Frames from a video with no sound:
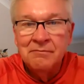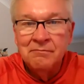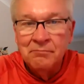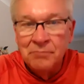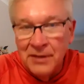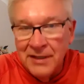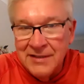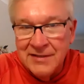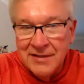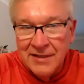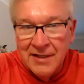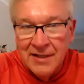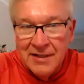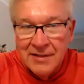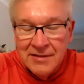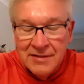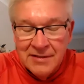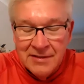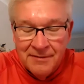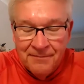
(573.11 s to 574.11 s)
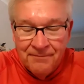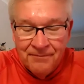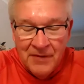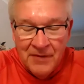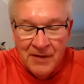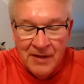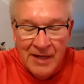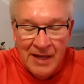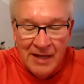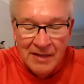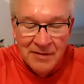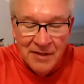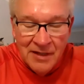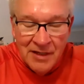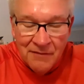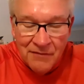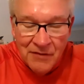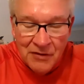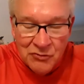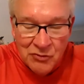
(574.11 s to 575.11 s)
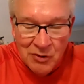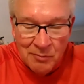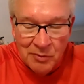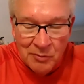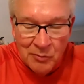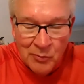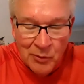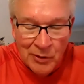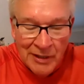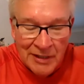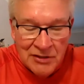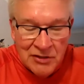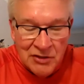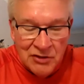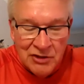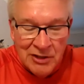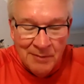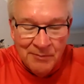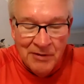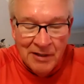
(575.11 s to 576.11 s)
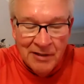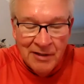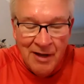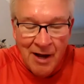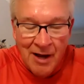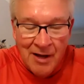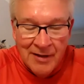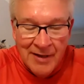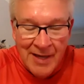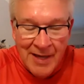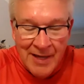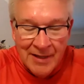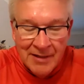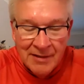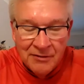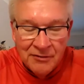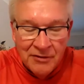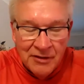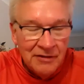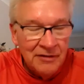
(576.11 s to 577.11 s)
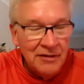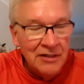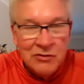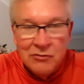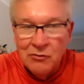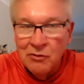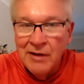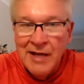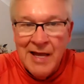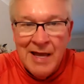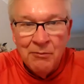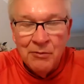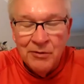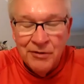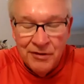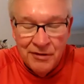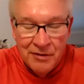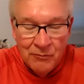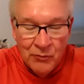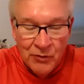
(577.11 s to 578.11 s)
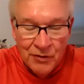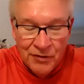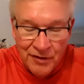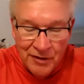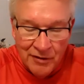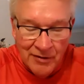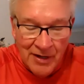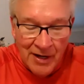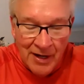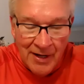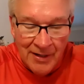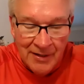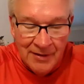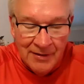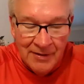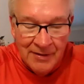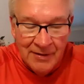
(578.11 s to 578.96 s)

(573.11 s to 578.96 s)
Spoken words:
blessings, and then of the troubled relationship that God had, that Israel had with their God,